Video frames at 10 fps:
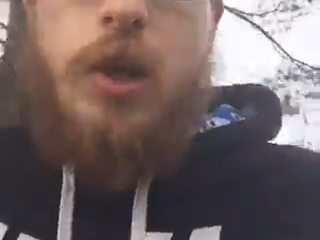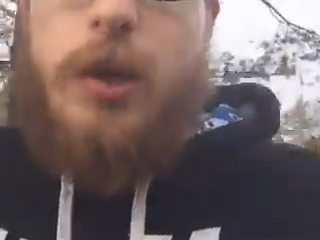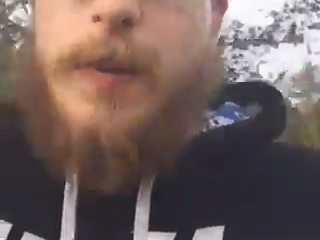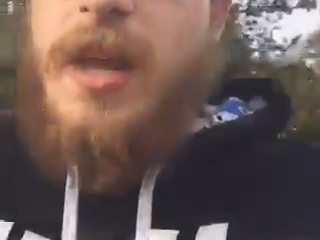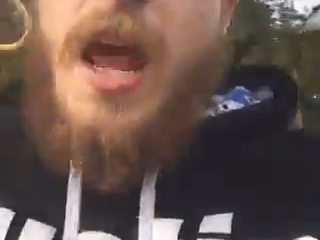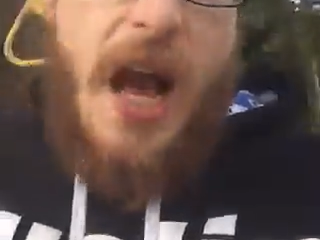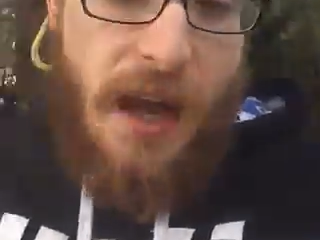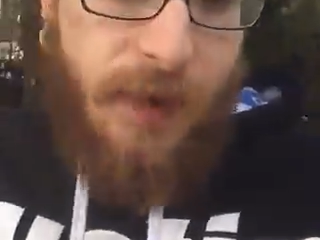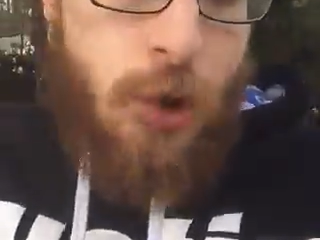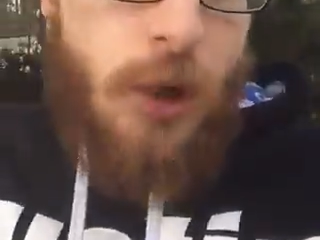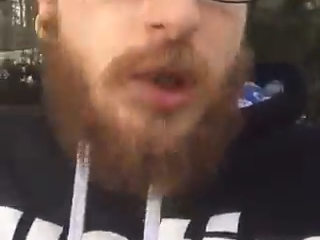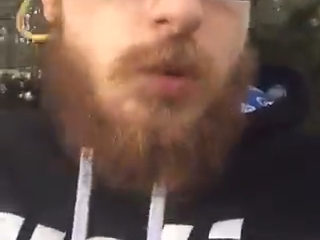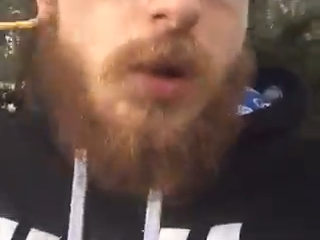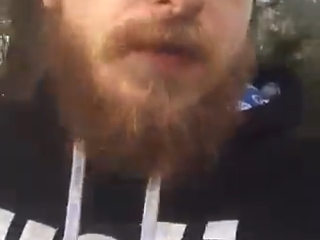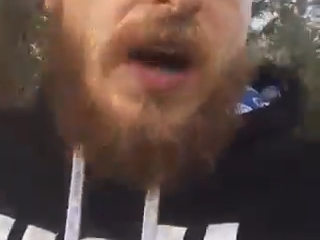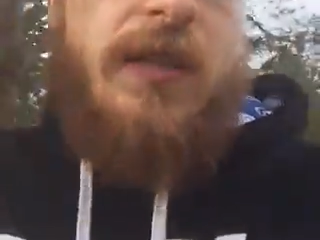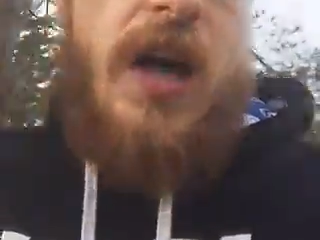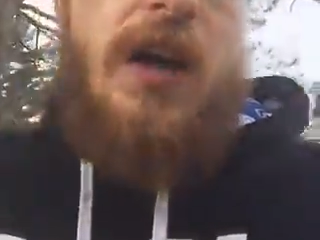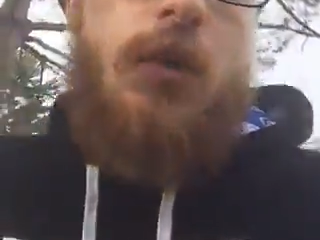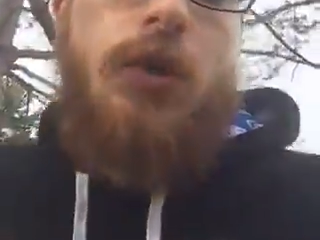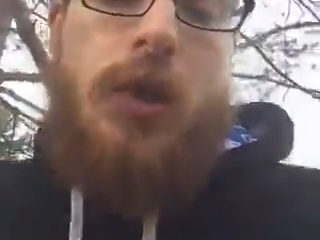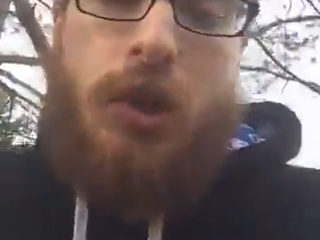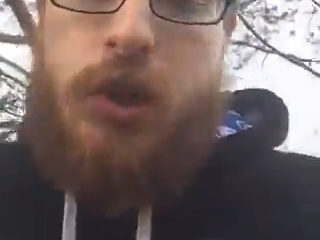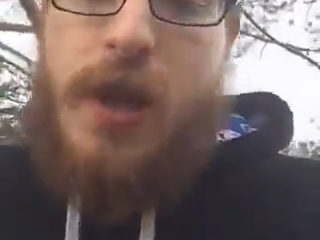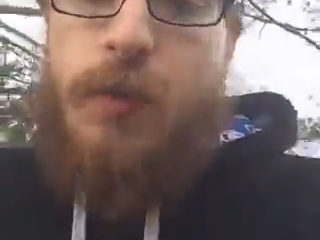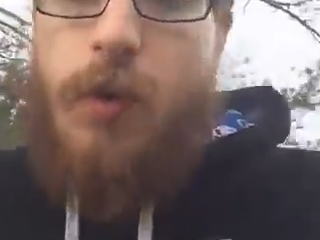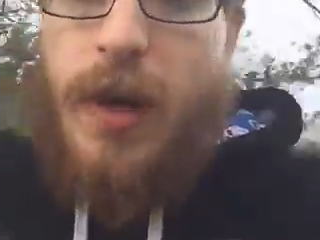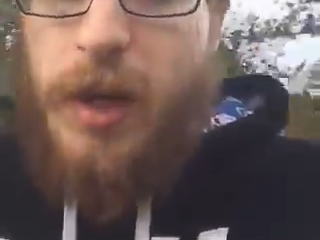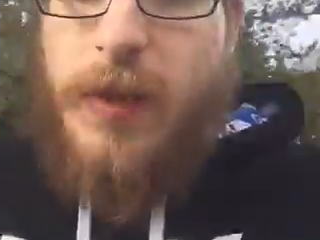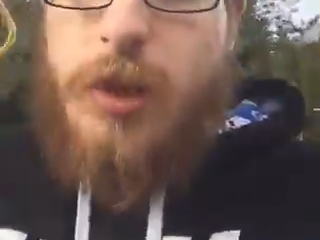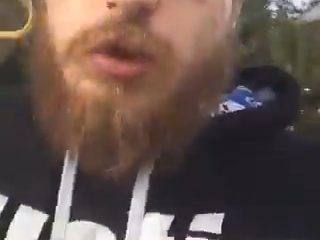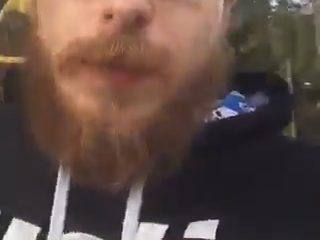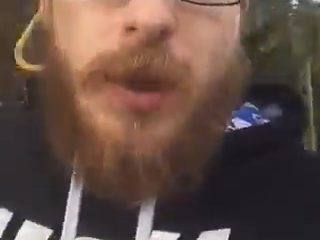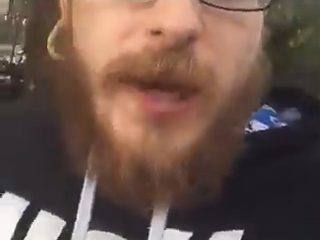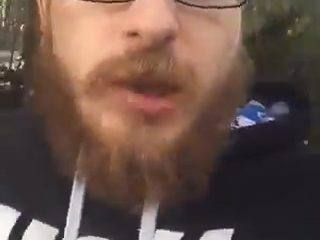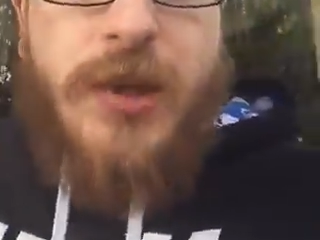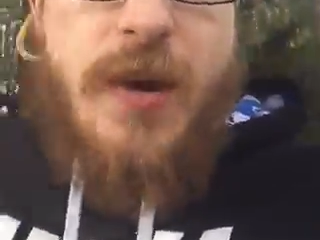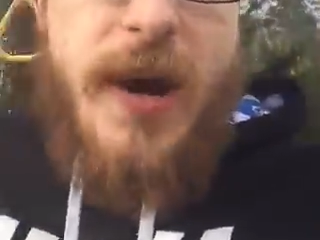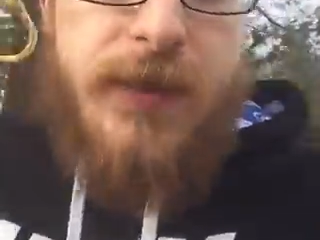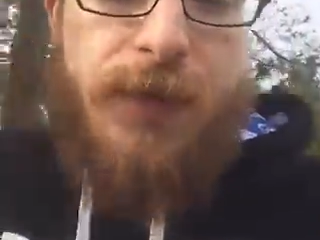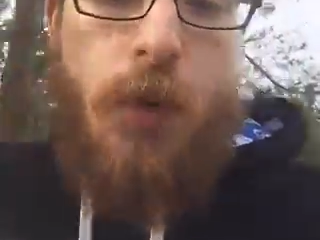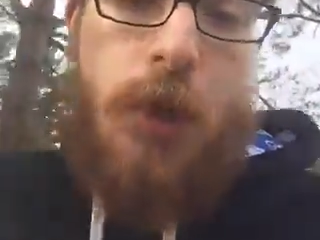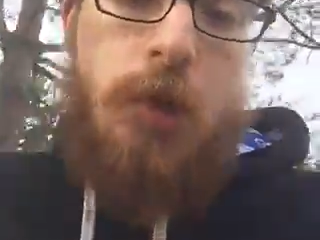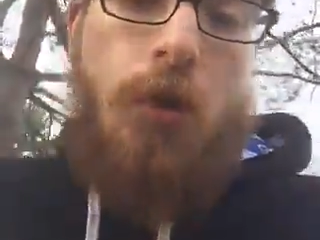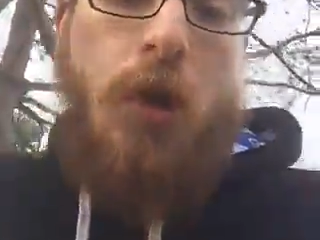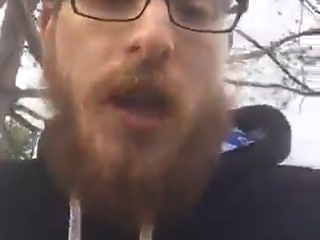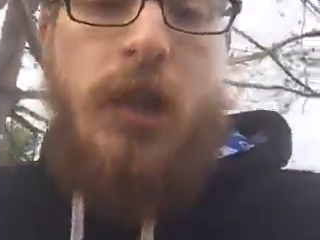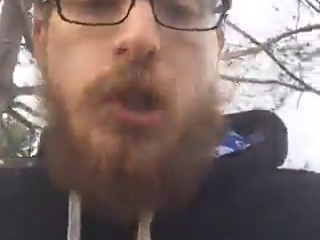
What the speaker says: tournament. I've enjoyed 205 Live in general. I hear that Triple H now has full control of